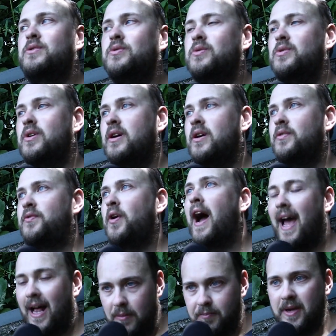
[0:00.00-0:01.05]

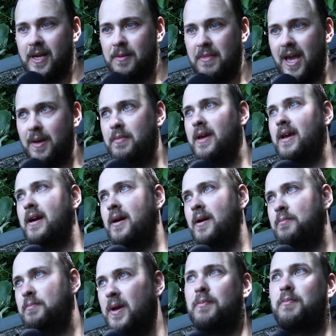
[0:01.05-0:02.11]
for helping maybe
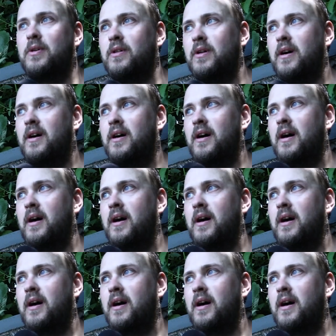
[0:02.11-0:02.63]
people